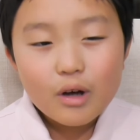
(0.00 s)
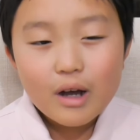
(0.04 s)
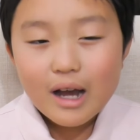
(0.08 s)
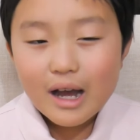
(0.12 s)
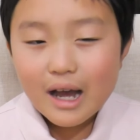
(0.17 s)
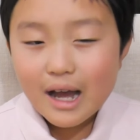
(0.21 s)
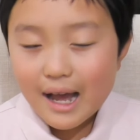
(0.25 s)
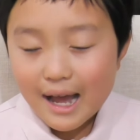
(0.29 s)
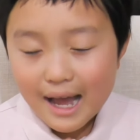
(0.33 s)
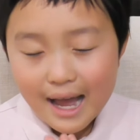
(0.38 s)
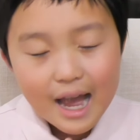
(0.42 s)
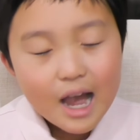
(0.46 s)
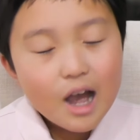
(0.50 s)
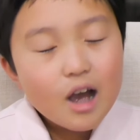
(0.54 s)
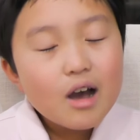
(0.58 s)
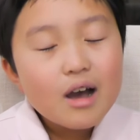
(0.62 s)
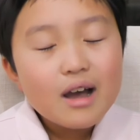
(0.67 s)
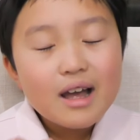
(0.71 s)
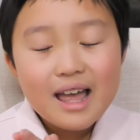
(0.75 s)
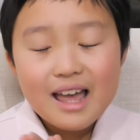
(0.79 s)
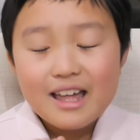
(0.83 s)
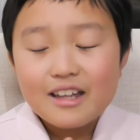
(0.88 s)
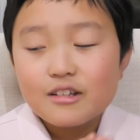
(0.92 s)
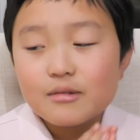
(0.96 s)
how,
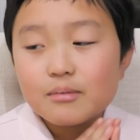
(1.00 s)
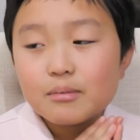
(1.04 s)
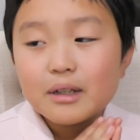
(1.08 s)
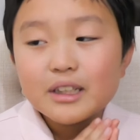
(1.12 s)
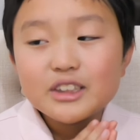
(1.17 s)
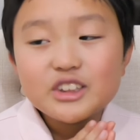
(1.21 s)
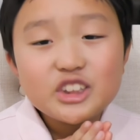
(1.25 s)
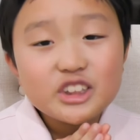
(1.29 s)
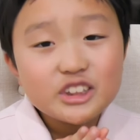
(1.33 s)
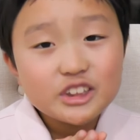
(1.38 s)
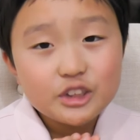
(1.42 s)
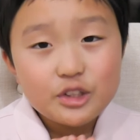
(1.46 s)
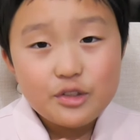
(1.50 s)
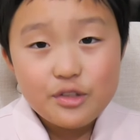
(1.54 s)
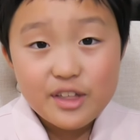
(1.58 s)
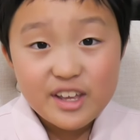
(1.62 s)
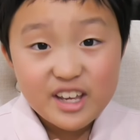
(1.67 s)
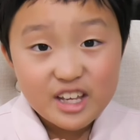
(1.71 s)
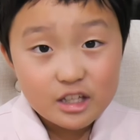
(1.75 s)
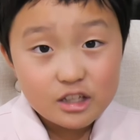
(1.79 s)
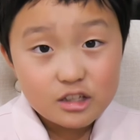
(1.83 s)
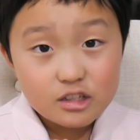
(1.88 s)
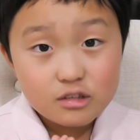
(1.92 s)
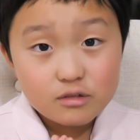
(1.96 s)
as much as you
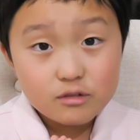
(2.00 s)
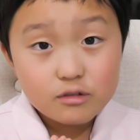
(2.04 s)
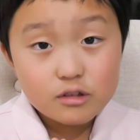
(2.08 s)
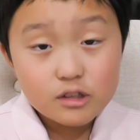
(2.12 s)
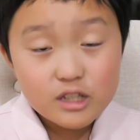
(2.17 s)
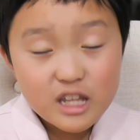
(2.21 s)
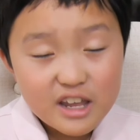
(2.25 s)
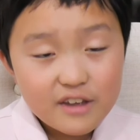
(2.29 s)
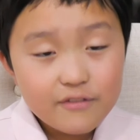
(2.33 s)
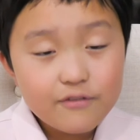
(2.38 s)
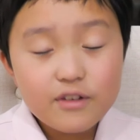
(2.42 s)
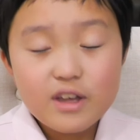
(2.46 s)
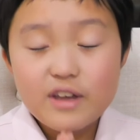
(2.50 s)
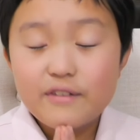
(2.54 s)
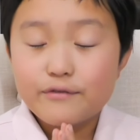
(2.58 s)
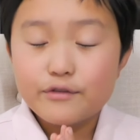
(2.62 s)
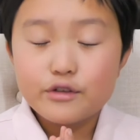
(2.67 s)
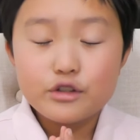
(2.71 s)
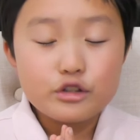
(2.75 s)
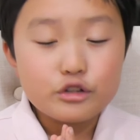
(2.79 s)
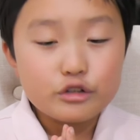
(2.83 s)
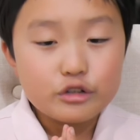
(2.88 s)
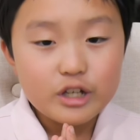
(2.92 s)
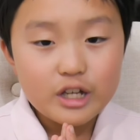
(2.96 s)
think is safe if
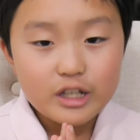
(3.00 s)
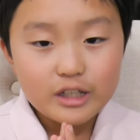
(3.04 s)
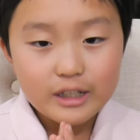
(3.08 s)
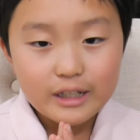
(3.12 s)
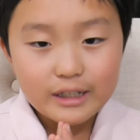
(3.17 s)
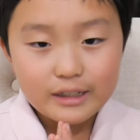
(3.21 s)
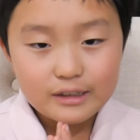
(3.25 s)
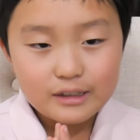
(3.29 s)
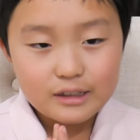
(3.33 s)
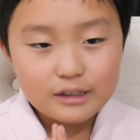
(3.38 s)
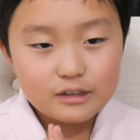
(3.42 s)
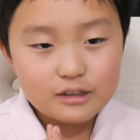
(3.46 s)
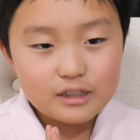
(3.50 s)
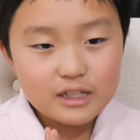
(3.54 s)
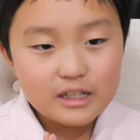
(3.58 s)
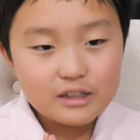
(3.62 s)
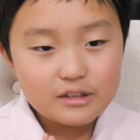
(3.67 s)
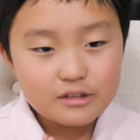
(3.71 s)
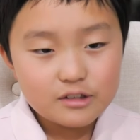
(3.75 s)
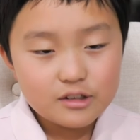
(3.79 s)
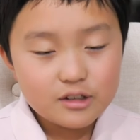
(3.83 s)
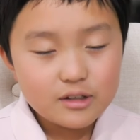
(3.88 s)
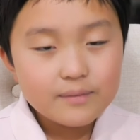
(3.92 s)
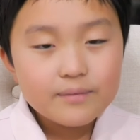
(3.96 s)
you do not like this
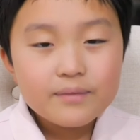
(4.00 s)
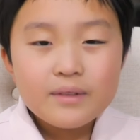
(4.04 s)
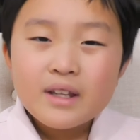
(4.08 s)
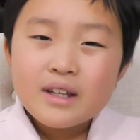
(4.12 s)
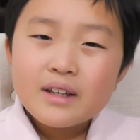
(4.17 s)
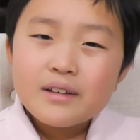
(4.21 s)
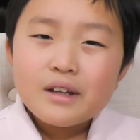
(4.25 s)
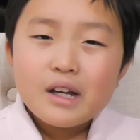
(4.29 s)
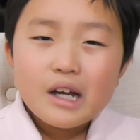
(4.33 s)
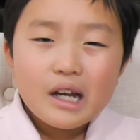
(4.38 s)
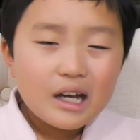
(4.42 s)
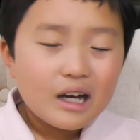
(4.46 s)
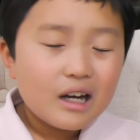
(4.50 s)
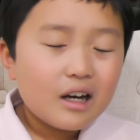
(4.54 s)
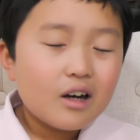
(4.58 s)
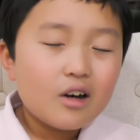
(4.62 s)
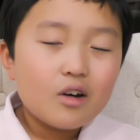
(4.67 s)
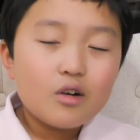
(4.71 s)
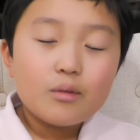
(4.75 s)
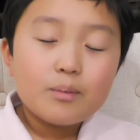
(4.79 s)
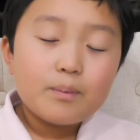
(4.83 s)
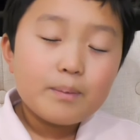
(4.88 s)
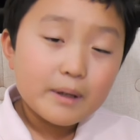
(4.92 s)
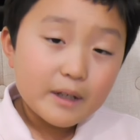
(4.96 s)
answer.
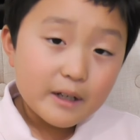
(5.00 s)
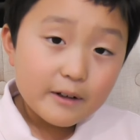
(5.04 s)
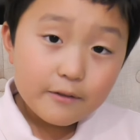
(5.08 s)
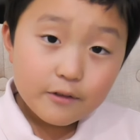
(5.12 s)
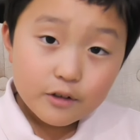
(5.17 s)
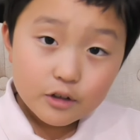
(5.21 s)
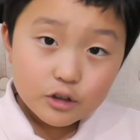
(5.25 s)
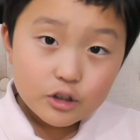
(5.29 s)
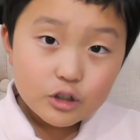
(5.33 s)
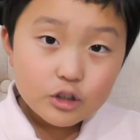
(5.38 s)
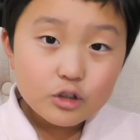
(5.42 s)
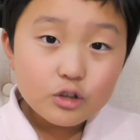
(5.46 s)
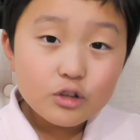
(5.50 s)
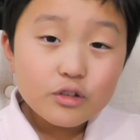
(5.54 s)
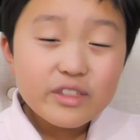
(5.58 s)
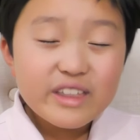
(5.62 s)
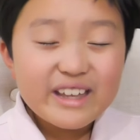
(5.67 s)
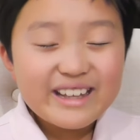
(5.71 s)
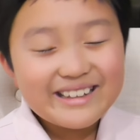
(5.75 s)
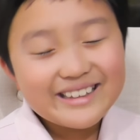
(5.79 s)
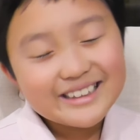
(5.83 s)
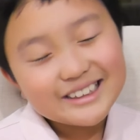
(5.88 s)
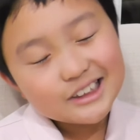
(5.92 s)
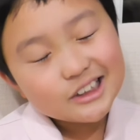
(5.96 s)
Uh, but if you do,
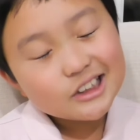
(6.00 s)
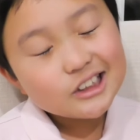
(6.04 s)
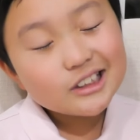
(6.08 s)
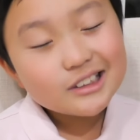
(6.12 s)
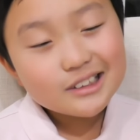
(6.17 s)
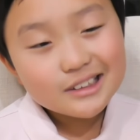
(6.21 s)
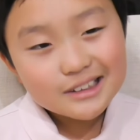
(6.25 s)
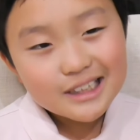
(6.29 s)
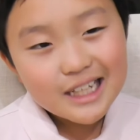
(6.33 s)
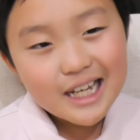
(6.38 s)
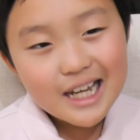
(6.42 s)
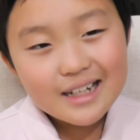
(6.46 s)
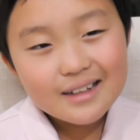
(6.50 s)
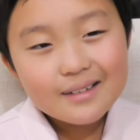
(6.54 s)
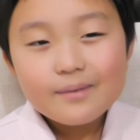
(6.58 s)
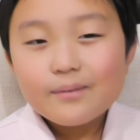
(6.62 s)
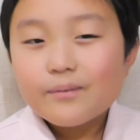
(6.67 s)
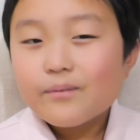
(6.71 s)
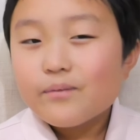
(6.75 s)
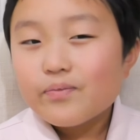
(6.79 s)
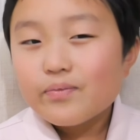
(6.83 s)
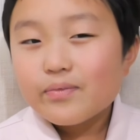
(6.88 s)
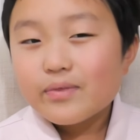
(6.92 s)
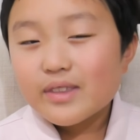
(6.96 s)
then it's just that
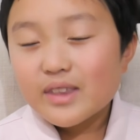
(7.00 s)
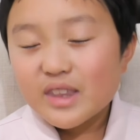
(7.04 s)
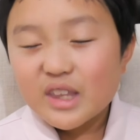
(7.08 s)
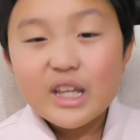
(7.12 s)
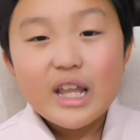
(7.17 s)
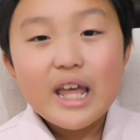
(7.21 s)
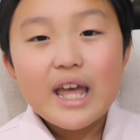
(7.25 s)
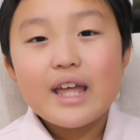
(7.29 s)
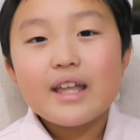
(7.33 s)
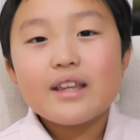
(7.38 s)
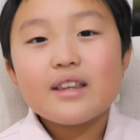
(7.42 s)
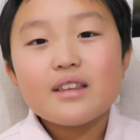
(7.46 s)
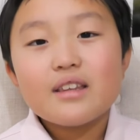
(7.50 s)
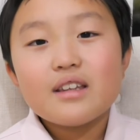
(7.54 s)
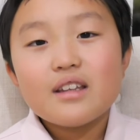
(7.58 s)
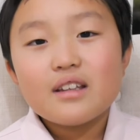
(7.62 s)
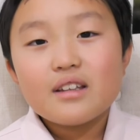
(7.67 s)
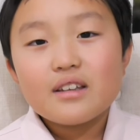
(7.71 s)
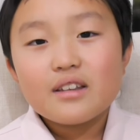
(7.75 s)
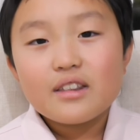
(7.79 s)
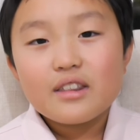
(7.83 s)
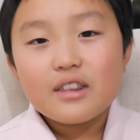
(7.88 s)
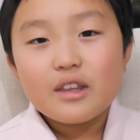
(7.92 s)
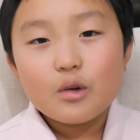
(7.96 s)
then
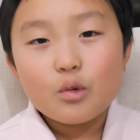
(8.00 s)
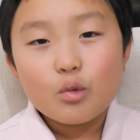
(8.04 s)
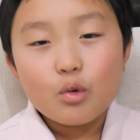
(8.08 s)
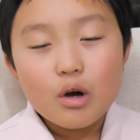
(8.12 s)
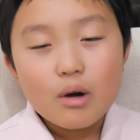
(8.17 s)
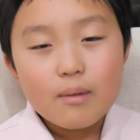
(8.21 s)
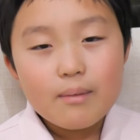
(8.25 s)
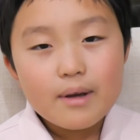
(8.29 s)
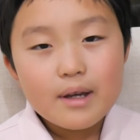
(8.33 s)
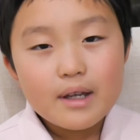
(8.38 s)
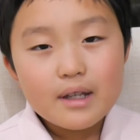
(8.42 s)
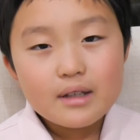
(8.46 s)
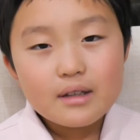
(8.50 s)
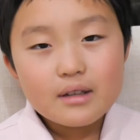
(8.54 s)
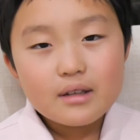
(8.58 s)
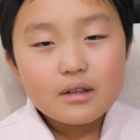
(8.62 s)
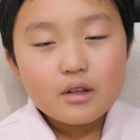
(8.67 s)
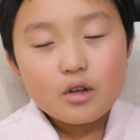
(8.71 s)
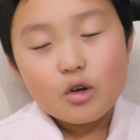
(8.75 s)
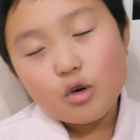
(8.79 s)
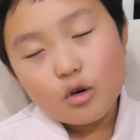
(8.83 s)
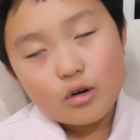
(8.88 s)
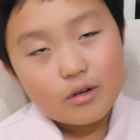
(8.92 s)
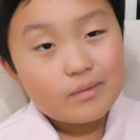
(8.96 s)
the woman,
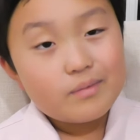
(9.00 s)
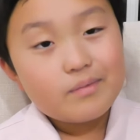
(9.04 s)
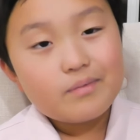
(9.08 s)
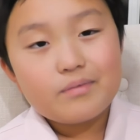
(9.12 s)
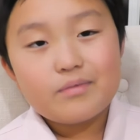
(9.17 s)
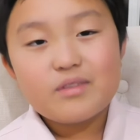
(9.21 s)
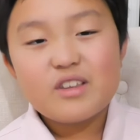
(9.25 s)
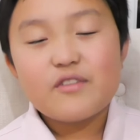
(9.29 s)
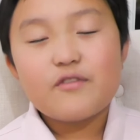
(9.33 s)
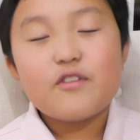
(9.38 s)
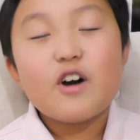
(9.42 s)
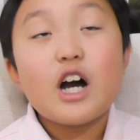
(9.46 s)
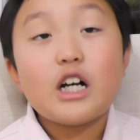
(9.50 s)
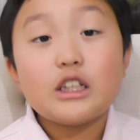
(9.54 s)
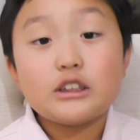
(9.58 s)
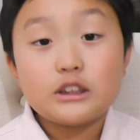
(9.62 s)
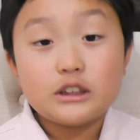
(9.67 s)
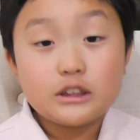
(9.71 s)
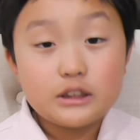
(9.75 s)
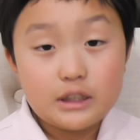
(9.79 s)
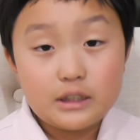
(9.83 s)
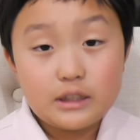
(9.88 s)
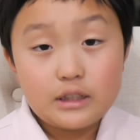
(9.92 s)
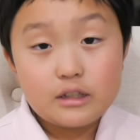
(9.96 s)
or the
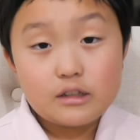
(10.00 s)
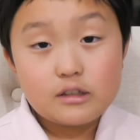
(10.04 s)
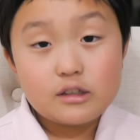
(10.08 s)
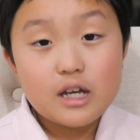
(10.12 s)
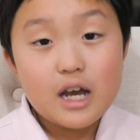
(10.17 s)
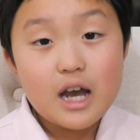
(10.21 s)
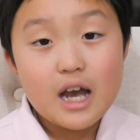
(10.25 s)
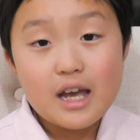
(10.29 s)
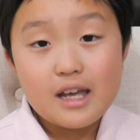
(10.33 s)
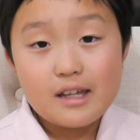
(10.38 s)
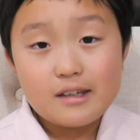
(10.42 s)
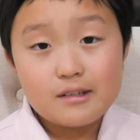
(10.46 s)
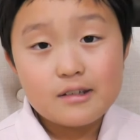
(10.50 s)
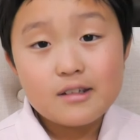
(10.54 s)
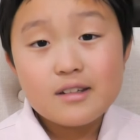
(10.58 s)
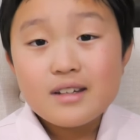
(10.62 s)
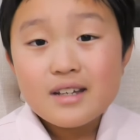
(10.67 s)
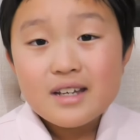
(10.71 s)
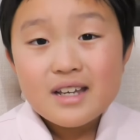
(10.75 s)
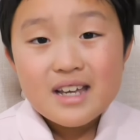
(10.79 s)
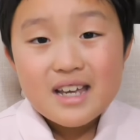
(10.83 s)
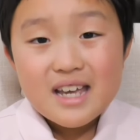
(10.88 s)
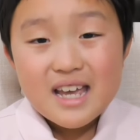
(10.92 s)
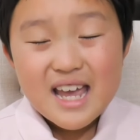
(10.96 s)
fox in disguise,
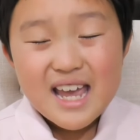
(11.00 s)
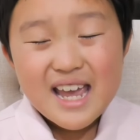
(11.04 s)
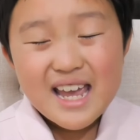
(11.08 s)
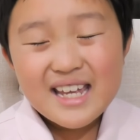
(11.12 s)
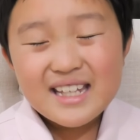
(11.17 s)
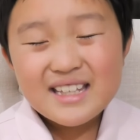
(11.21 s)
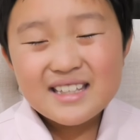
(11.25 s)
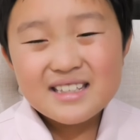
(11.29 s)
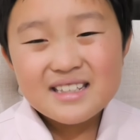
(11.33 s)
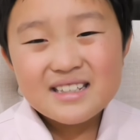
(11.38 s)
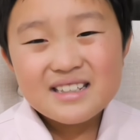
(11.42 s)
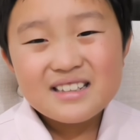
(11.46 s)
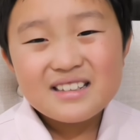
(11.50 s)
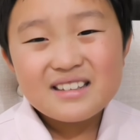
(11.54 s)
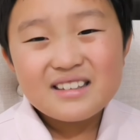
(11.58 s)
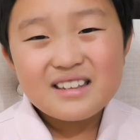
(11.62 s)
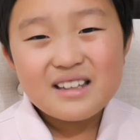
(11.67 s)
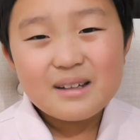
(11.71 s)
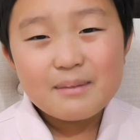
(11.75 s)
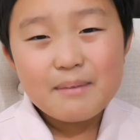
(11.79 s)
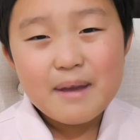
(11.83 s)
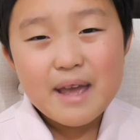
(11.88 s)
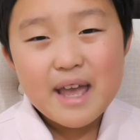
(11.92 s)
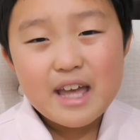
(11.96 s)
ate
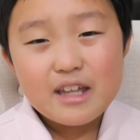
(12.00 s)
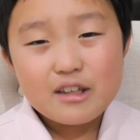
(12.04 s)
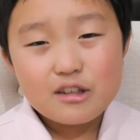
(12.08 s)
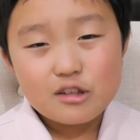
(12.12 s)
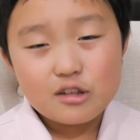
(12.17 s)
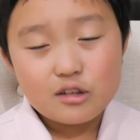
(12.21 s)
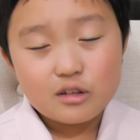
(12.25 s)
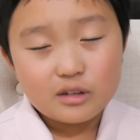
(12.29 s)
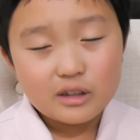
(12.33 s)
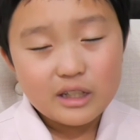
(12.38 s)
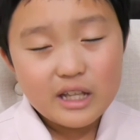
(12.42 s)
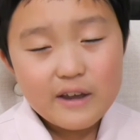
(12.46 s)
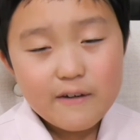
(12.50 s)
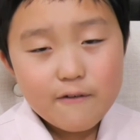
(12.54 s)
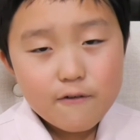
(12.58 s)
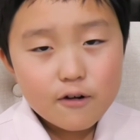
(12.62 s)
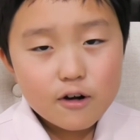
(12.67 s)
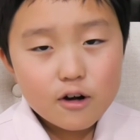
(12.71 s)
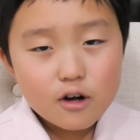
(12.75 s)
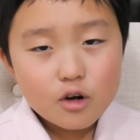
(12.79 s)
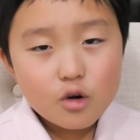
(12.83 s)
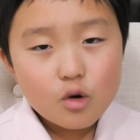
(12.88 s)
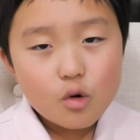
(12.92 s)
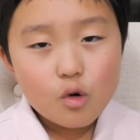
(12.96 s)
the man's
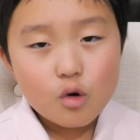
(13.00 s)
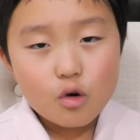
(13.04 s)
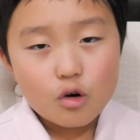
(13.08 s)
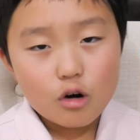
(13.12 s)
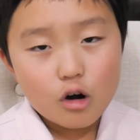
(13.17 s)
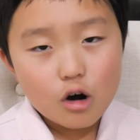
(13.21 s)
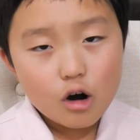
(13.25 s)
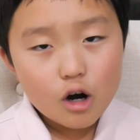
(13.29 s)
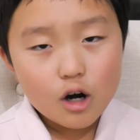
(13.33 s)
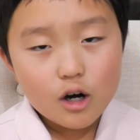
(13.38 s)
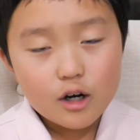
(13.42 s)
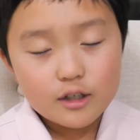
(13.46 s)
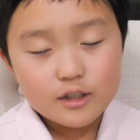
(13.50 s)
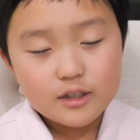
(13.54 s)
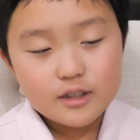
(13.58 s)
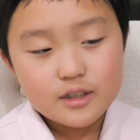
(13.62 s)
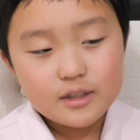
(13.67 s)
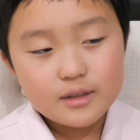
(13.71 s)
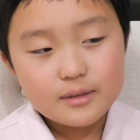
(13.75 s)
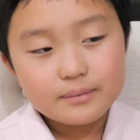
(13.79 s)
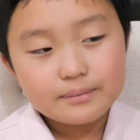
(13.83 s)
liver or heart.